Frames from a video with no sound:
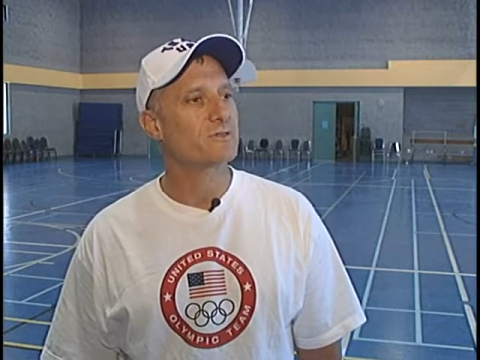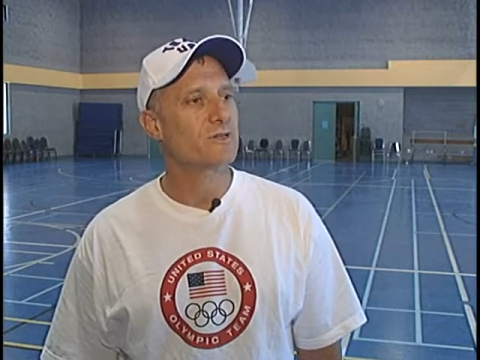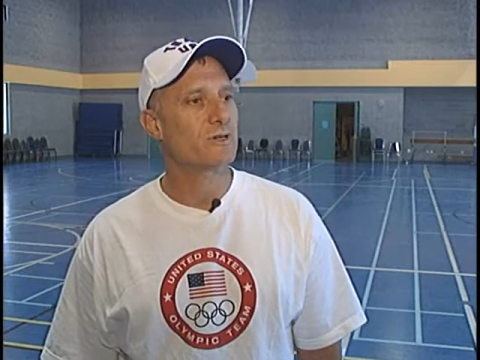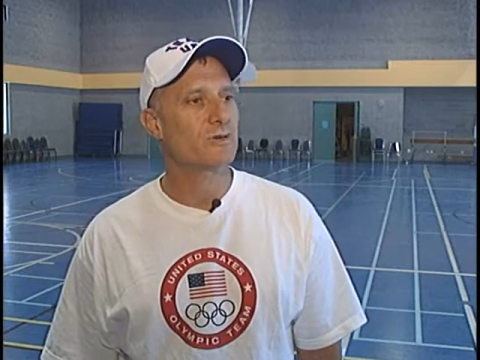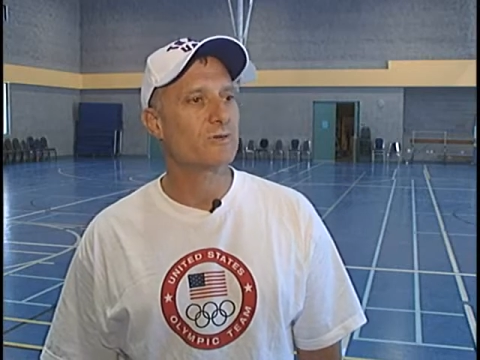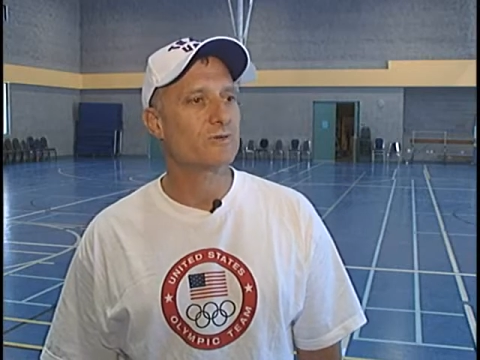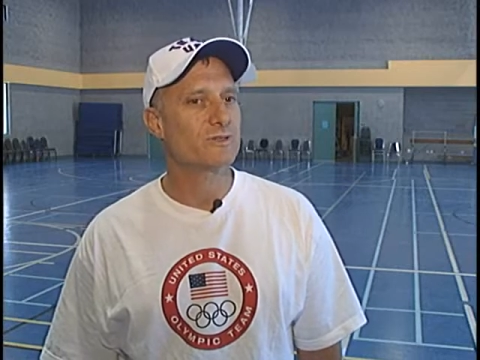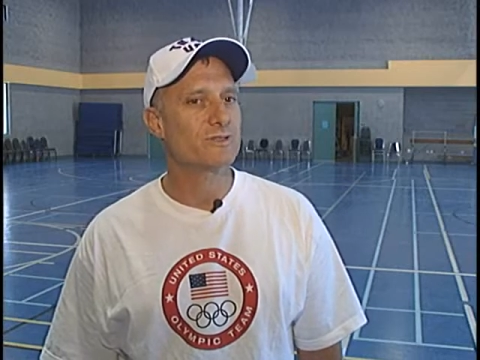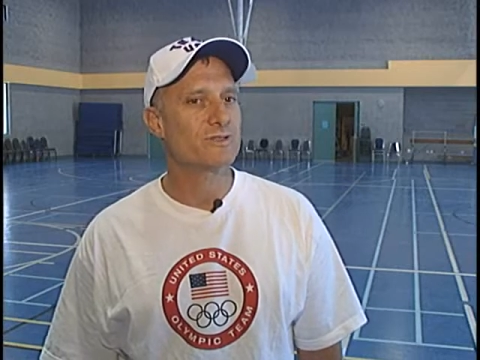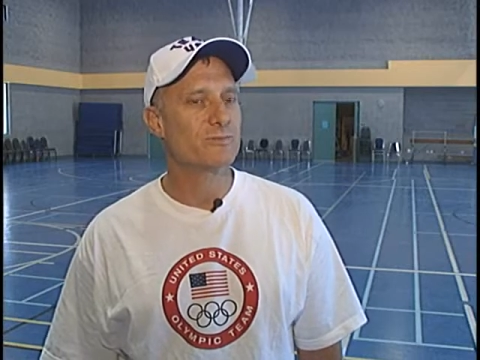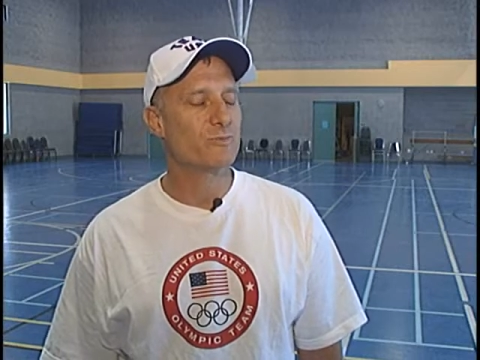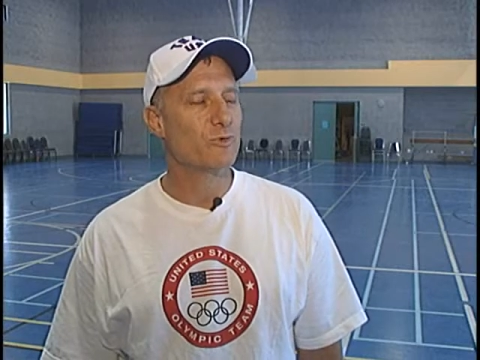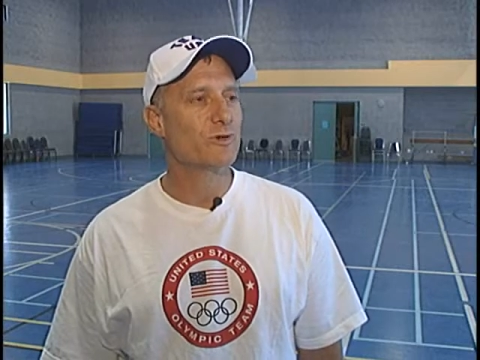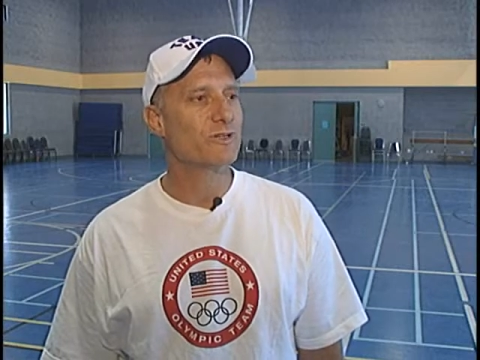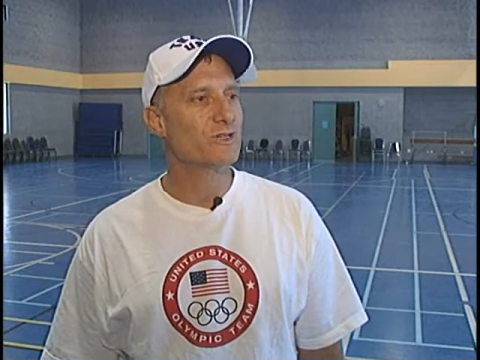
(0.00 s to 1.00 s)
So it's
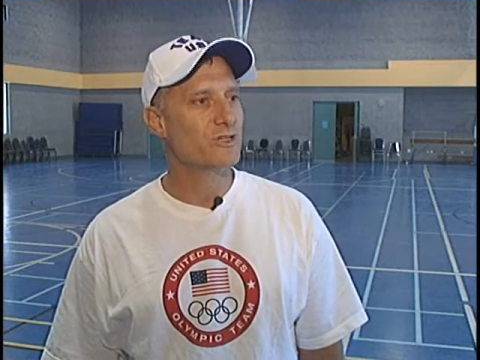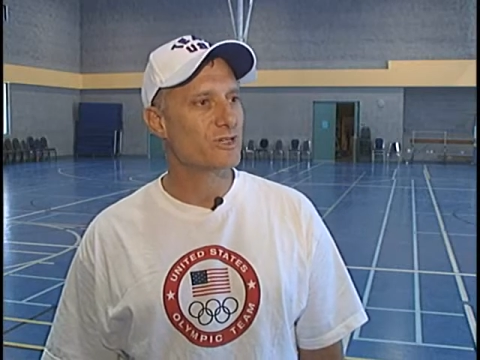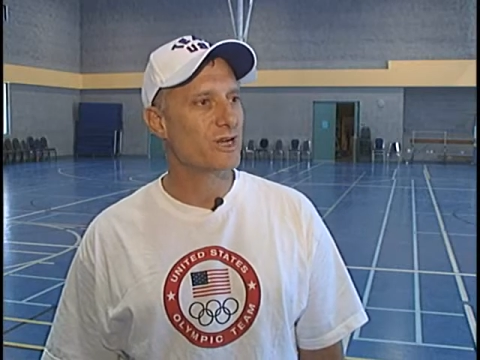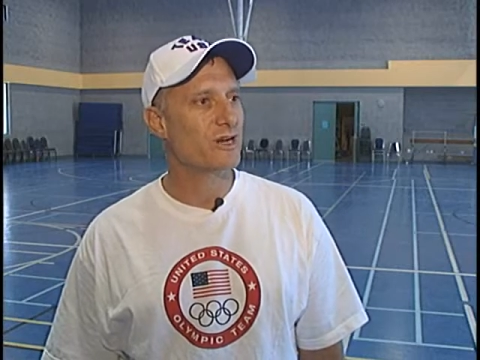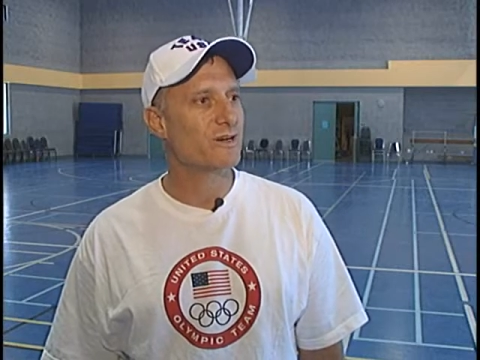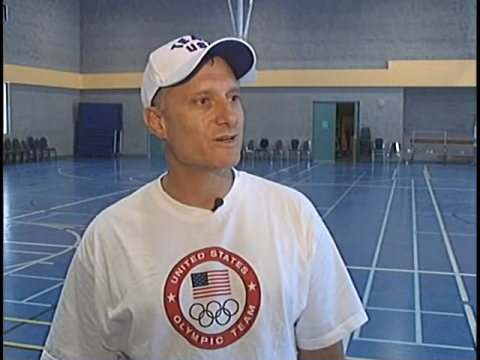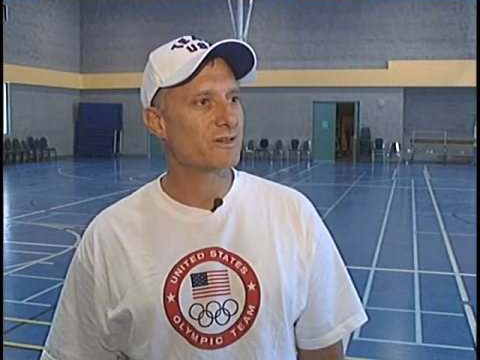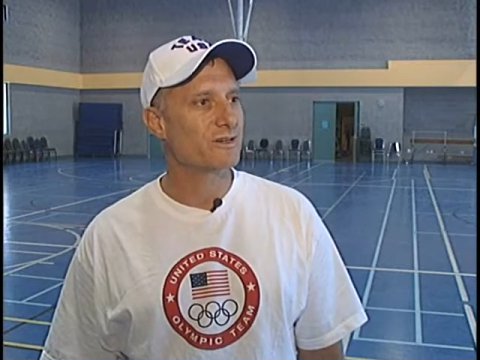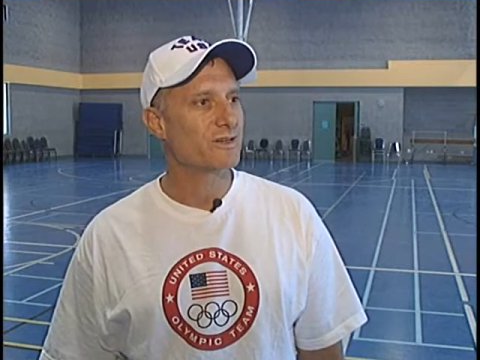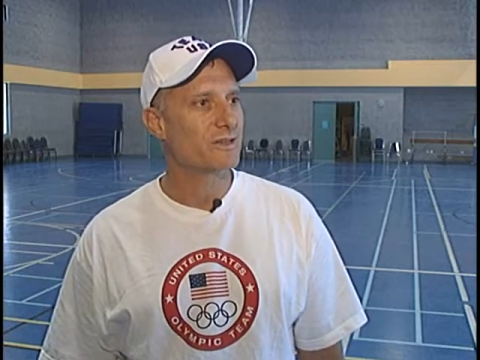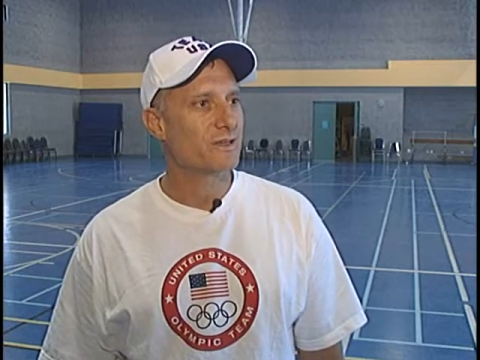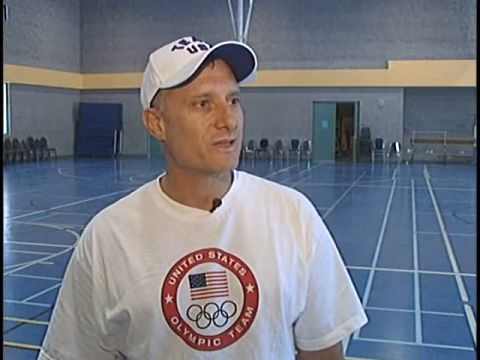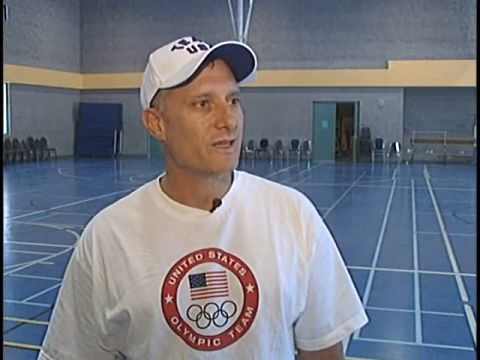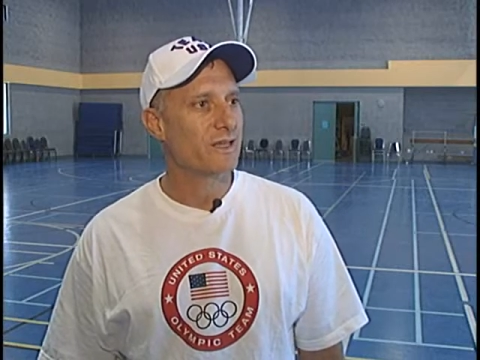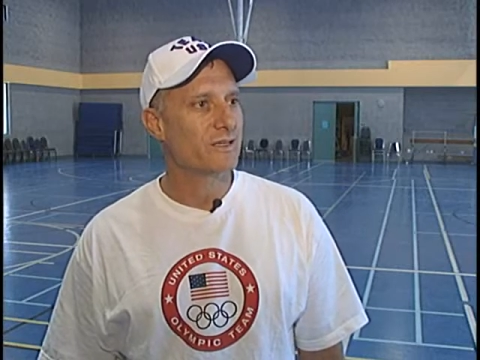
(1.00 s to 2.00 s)
important to share and,
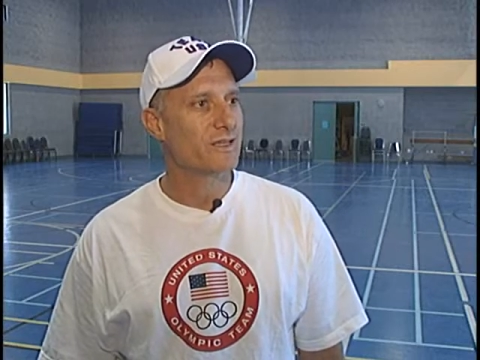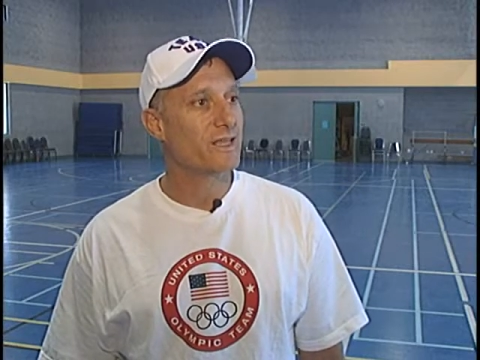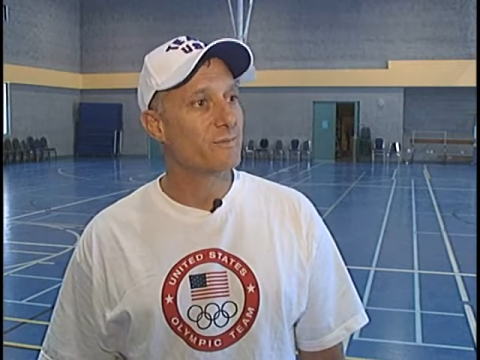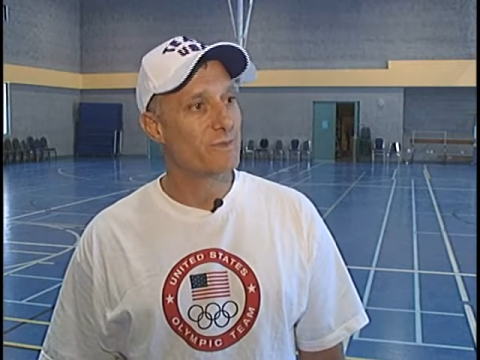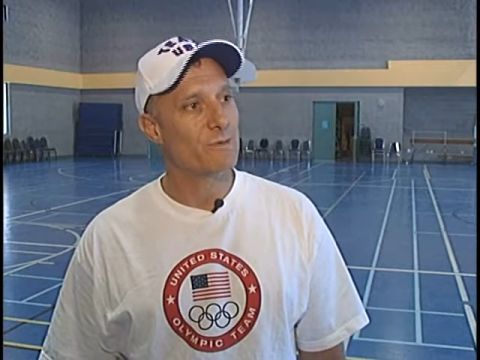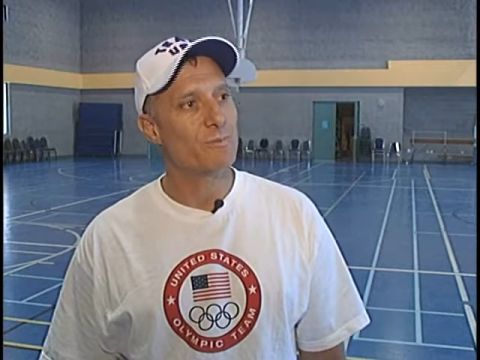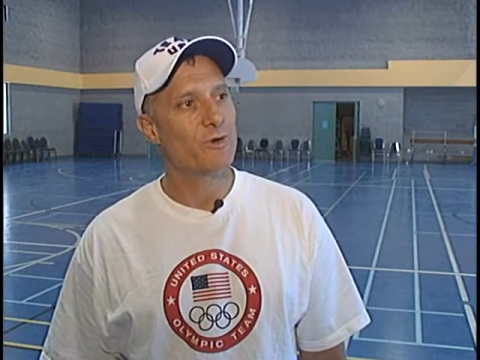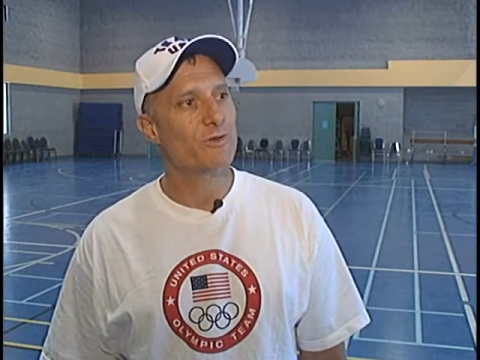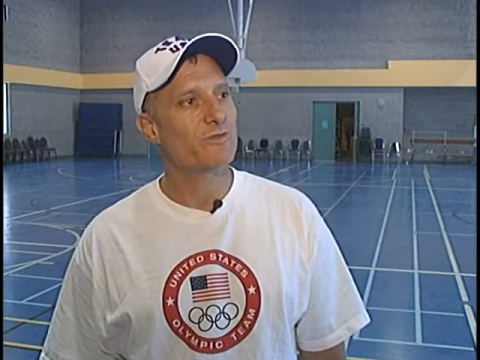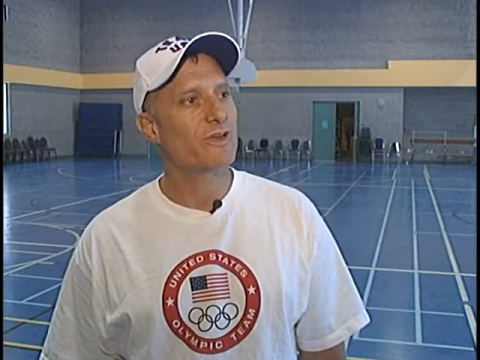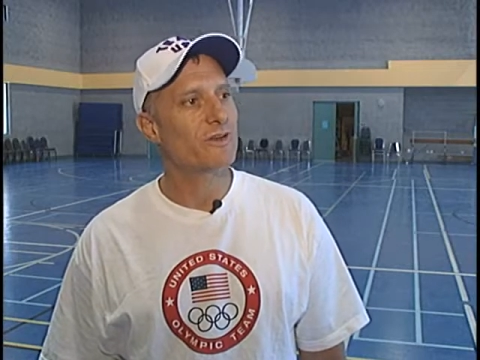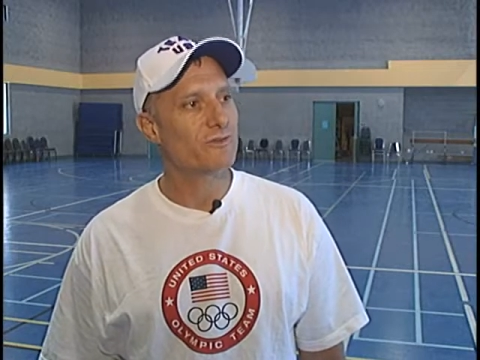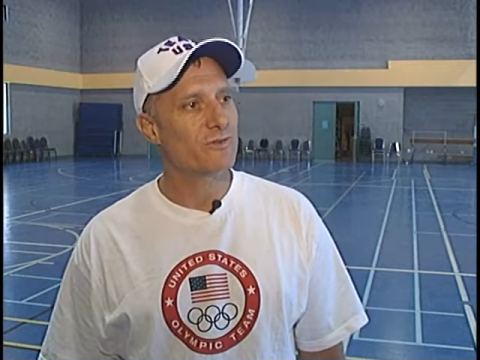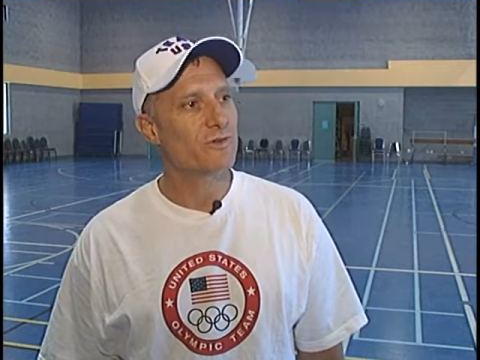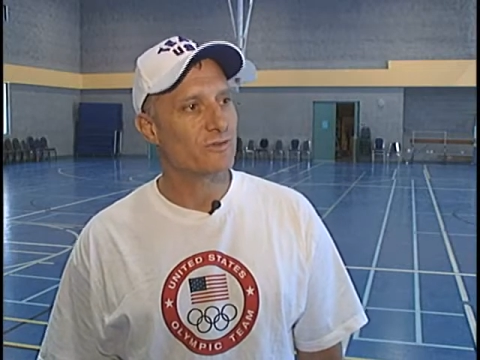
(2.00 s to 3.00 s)
and keep them
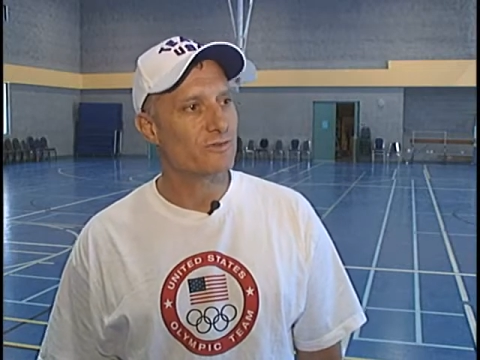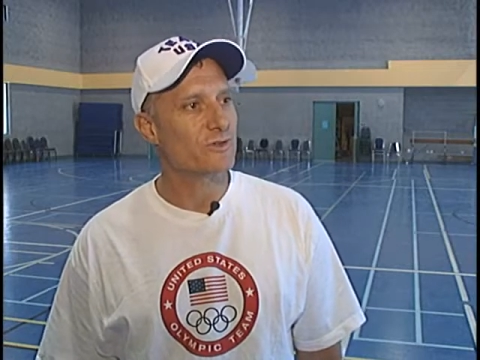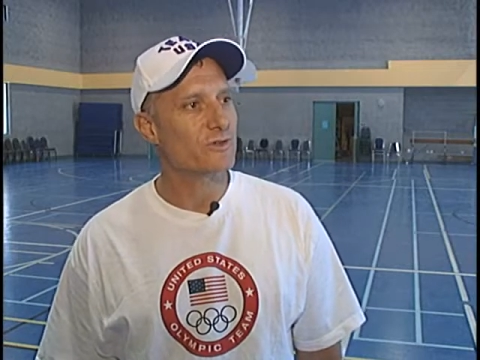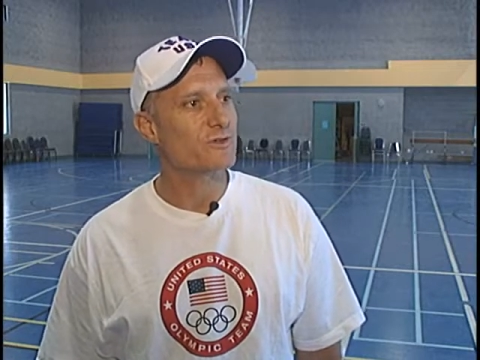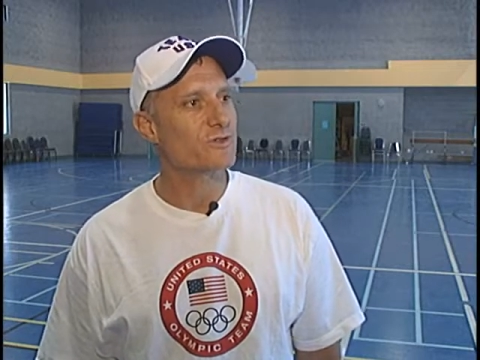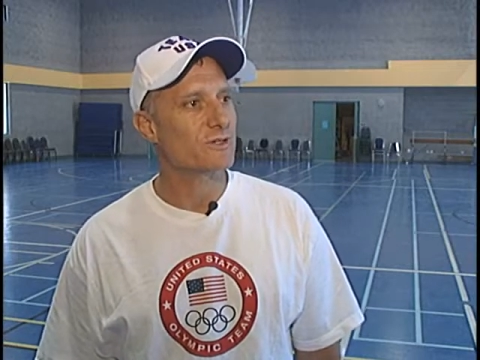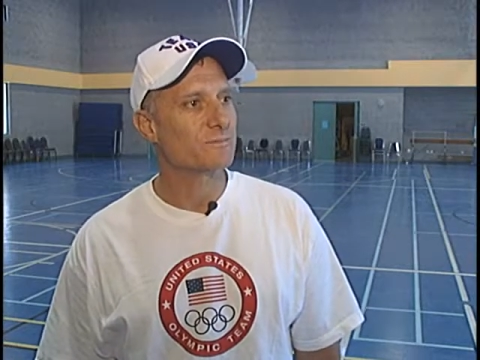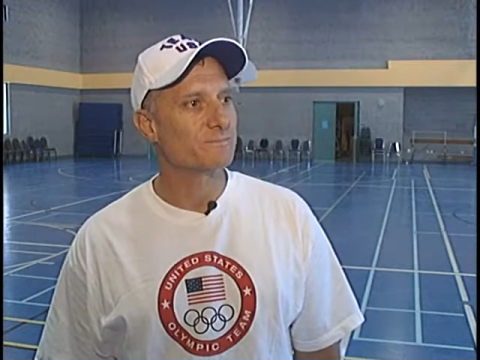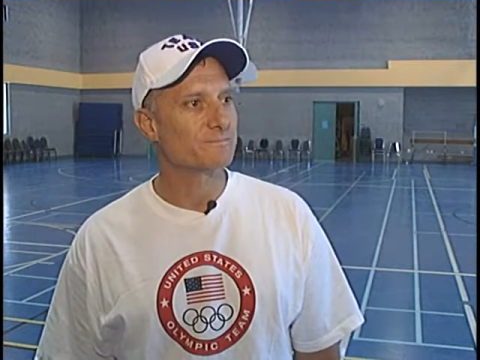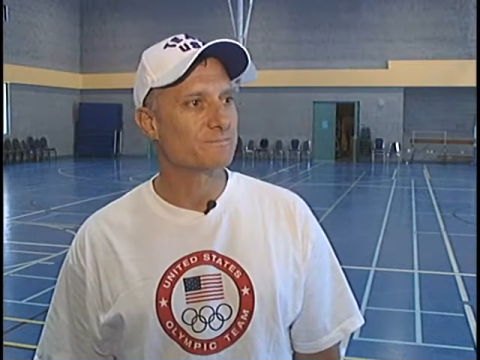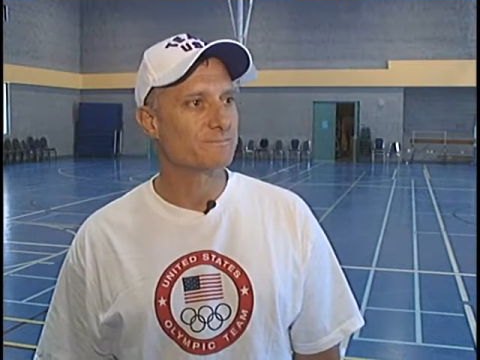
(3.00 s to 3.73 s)
motivated for the future.